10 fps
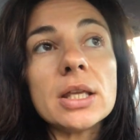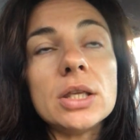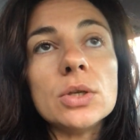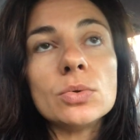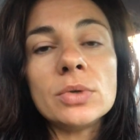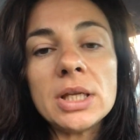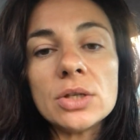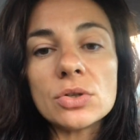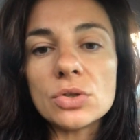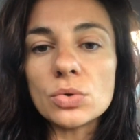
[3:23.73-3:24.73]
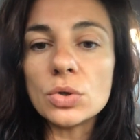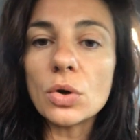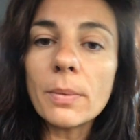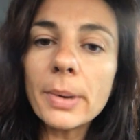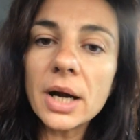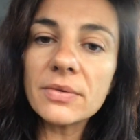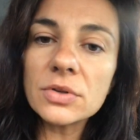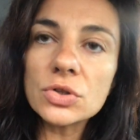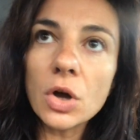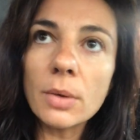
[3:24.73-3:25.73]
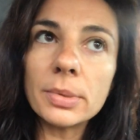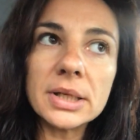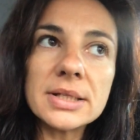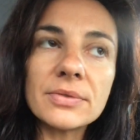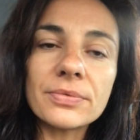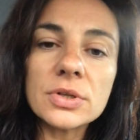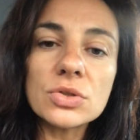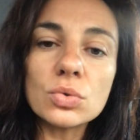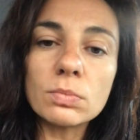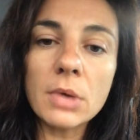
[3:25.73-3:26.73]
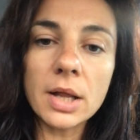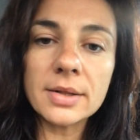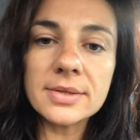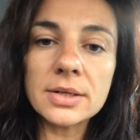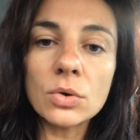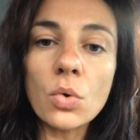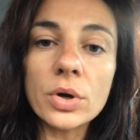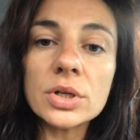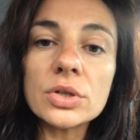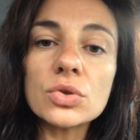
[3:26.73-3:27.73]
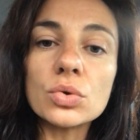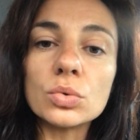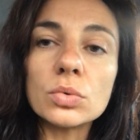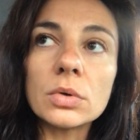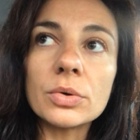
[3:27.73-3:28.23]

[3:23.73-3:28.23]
you need to do your part of the job at least the first 2 months in order to